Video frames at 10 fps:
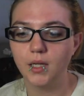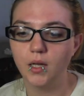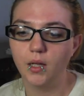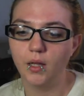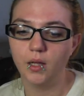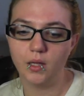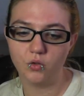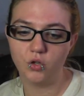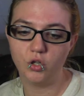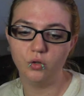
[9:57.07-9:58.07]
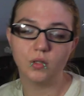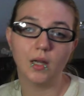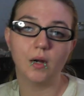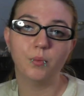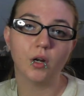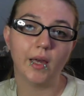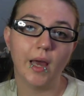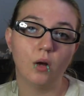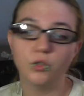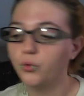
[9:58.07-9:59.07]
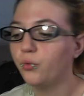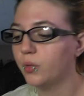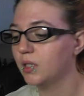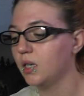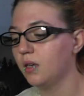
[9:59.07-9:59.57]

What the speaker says: is to set up your account to receive